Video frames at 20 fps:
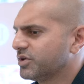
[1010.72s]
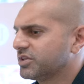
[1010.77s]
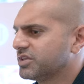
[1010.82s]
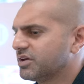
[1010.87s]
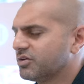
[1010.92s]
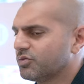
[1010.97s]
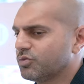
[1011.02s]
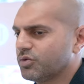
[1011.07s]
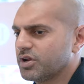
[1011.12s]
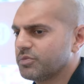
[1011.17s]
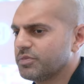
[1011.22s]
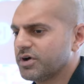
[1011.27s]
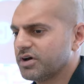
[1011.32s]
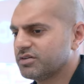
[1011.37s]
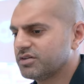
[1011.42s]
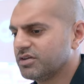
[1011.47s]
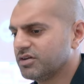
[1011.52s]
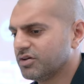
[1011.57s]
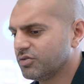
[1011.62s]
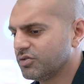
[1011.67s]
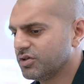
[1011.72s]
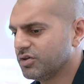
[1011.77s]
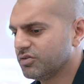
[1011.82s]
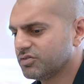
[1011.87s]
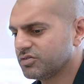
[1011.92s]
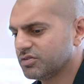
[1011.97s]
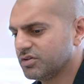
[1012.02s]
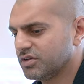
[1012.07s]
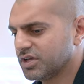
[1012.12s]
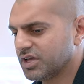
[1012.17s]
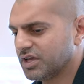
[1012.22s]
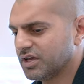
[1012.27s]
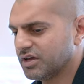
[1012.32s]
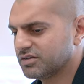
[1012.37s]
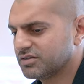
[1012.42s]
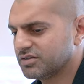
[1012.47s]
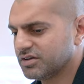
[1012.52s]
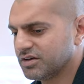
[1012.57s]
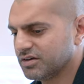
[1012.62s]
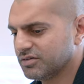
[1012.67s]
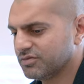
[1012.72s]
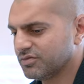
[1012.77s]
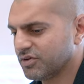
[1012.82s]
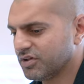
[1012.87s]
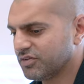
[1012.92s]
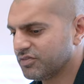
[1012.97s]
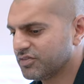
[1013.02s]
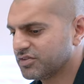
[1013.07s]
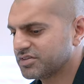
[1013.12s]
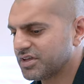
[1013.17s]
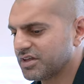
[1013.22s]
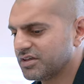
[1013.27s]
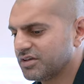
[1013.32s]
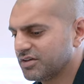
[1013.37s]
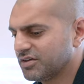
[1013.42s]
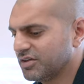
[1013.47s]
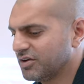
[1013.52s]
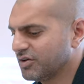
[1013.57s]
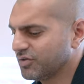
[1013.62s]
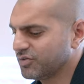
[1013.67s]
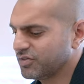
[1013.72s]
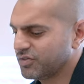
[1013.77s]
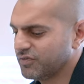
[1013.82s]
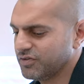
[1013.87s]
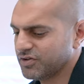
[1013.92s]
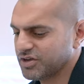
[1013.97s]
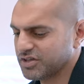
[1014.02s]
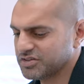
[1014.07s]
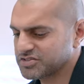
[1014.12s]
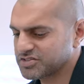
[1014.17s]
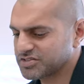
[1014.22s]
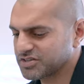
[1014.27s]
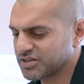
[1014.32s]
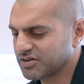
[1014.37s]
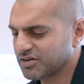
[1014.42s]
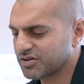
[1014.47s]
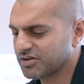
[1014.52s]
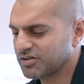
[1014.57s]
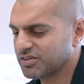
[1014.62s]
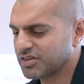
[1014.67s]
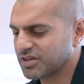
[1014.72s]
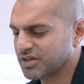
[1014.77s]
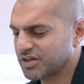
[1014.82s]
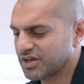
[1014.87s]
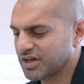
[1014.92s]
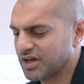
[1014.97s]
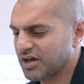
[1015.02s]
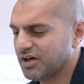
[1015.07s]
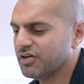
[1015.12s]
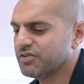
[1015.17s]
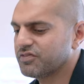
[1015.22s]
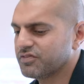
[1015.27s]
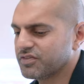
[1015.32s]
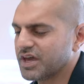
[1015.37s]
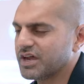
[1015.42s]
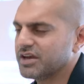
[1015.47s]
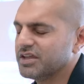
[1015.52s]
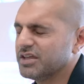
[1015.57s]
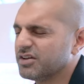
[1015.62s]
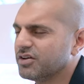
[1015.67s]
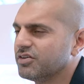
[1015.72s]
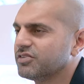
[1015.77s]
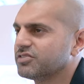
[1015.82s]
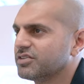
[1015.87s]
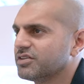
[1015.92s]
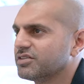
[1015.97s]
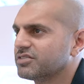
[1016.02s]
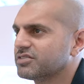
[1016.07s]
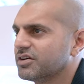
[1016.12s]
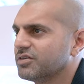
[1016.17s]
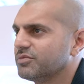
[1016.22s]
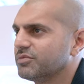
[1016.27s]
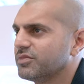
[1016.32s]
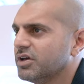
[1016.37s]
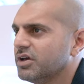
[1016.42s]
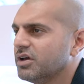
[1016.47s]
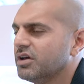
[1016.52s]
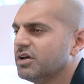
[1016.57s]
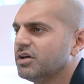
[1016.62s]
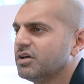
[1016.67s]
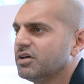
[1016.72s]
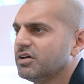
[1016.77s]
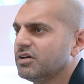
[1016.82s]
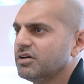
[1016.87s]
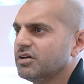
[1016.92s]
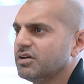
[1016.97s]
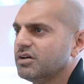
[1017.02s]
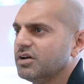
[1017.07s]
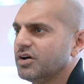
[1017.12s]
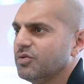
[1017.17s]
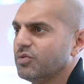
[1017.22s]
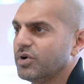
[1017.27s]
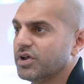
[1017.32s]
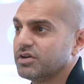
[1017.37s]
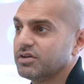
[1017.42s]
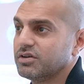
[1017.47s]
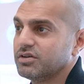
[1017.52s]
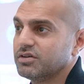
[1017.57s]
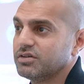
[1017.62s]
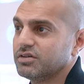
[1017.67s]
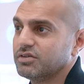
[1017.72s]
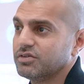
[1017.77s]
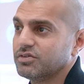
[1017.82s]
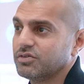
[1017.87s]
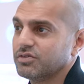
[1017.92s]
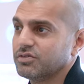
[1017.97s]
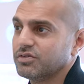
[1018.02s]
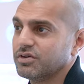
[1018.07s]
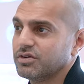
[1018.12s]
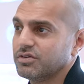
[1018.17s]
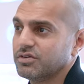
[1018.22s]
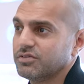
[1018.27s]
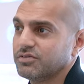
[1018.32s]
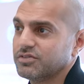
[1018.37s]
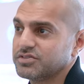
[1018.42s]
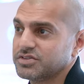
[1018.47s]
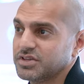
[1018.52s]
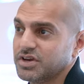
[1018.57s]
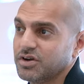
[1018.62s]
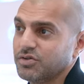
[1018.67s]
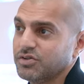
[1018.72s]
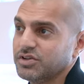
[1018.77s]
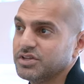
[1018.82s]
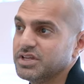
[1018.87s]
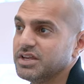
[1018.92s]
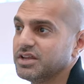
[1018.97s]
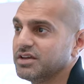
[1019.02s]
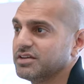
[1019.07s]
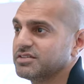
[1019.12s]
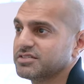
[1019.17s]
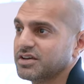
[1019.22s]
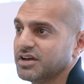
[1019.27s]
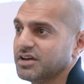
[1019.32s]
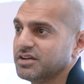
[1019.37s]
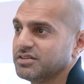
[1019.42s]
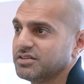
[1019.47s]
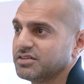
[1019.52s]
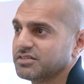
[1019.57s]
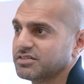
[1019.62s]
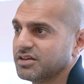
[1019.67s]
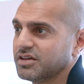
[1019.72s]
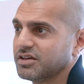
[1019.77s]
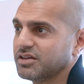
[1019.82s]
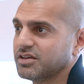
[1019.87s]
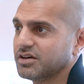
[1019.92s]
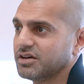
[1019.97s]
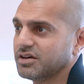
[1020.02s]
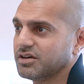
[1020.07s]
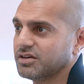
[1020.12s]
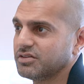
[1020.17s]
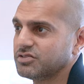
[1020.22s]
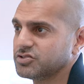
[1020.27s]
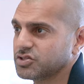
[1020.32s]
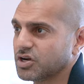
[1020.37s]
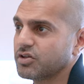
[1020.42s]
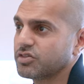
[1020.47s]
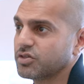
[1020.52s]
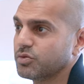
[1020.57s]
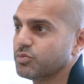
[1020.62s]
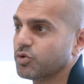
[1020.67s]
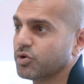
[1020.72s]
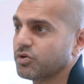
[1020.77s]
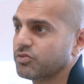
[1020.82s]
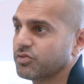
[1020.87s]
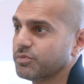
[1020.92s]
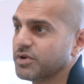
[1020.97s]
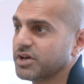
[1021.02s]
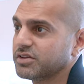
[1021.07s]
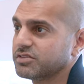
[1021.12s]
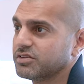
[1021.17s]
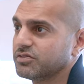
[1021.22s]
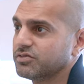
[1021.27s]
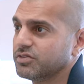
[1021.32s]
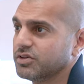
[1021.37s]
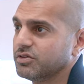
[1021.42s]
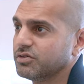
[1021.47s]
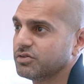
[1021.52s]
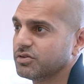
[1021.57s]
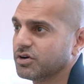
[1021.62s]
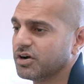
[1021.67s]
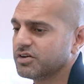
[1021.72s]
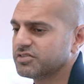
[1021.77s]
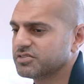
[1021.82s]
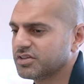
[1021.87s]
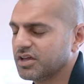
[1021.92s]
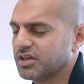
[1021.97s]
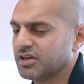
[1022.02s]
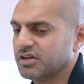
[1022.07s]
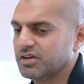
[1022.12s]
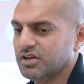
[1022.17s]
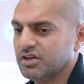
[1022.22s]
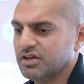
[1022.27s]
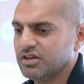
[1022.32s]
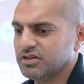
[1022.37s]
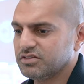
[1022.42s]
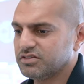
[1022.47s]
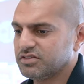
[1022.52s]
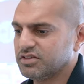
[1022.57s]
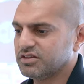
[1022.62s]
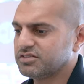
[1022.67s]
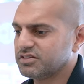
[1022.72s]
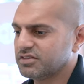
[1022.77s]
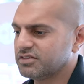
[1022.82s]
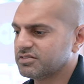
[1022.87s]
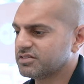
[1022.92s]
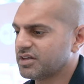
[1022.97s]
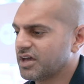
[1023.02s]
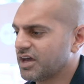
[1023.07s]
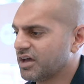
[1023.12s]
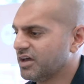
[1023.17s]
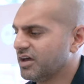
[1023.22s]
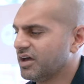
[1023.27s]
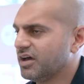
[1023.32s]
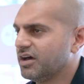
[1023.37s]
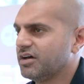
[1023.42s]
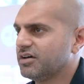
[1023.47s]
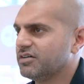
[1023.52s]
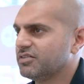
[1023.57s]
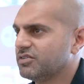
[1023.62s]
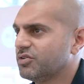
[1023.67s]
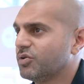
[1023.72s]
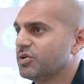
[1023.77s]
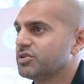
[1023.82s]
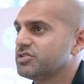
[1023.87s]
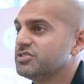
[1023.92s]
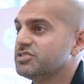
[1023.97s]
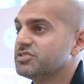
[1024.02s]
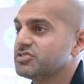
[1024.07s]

But then what about, you know, you're looking at all of this, you know, if you consider the health of that ecosystem, when, you know, leading scientists like Jonathan Moore from SFU are saying, this is going to